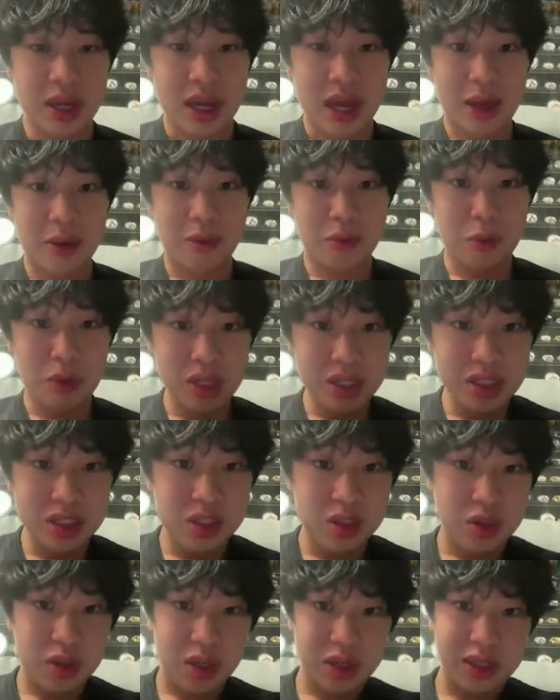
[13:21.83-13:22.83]
And once
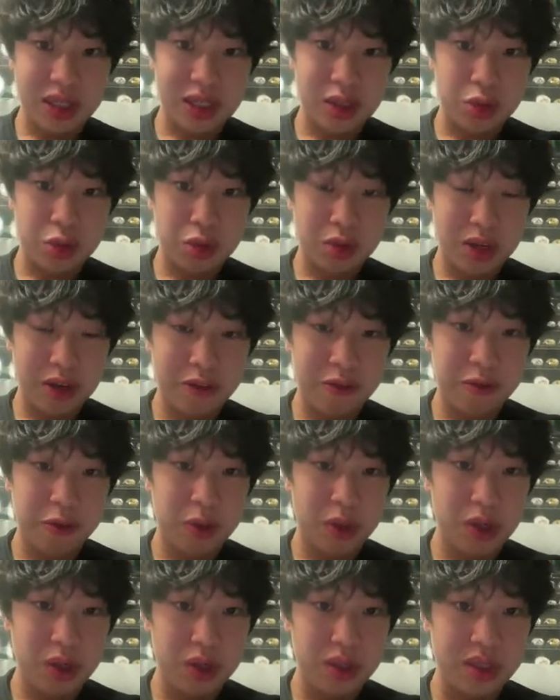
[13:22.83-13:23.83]
you got that 12
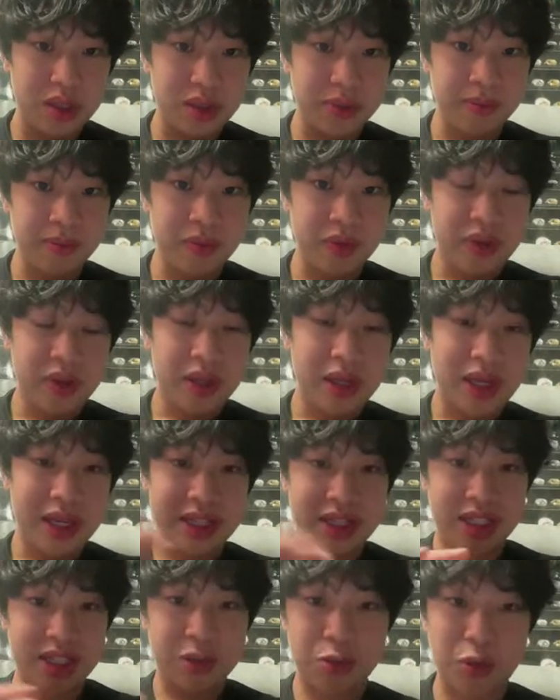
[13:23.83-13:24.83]
words, it's
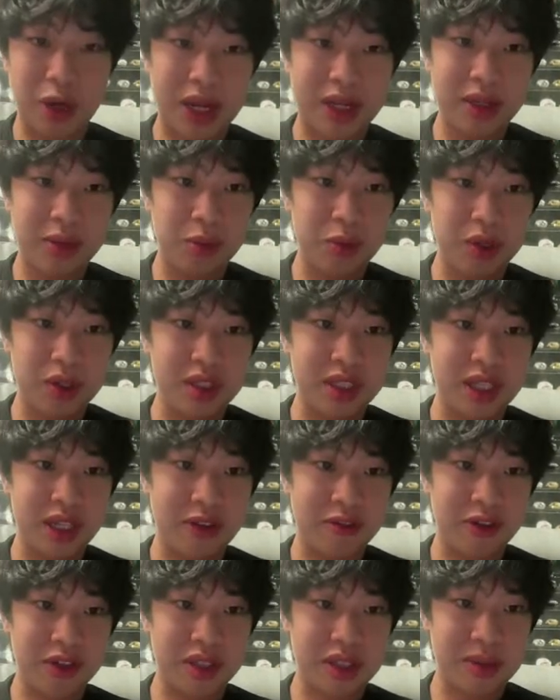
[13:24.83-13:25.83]
just random words,
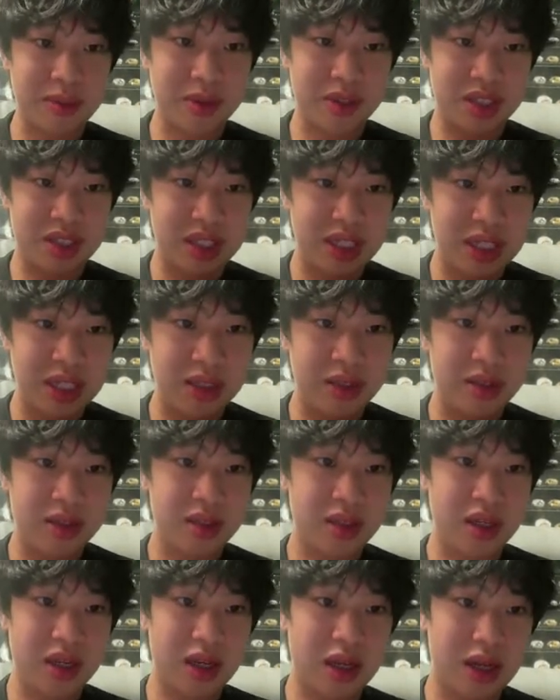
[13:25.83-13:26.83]
like, for example,
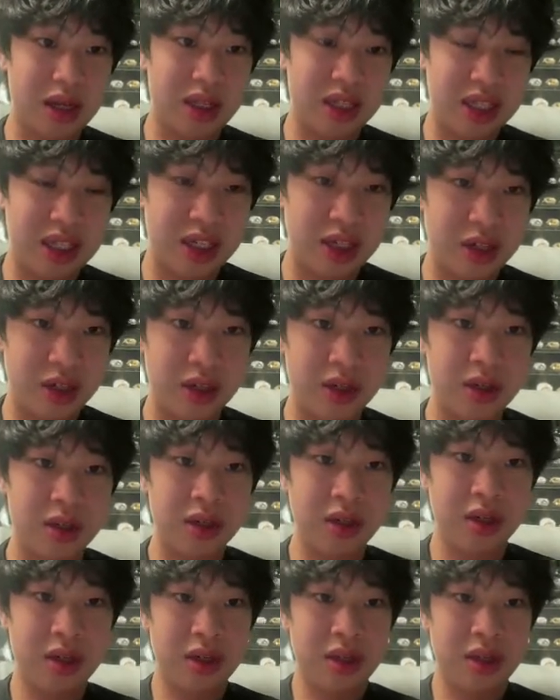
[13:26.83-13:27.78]
scenes, here,